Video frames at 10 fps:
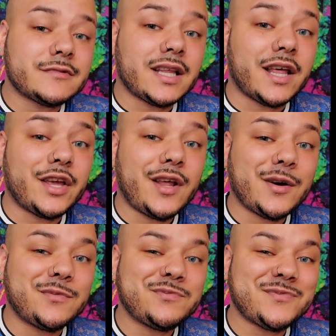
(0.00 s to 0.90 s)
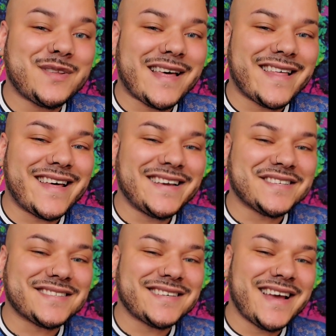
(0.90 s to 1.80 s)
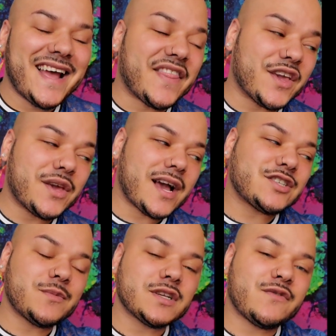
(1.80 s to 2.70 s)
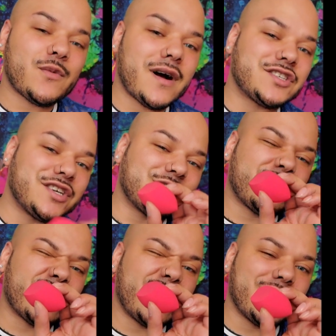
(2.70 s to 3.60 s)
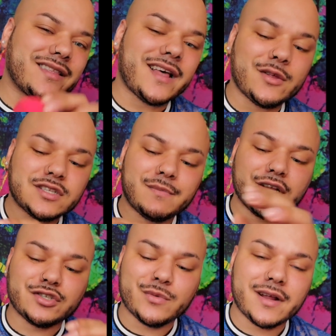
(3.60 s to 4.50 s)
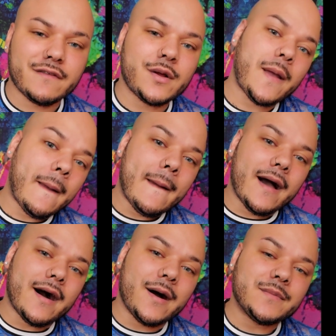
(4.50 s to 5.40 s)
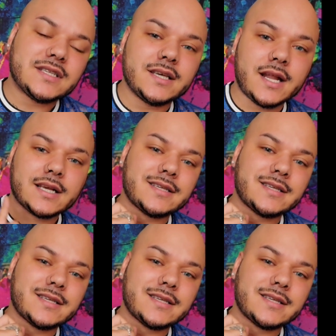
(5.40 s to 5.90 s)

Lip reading: let you know how that is. Thank you guys so much for watching. Don't forget to get that little sponge or whatever. See you next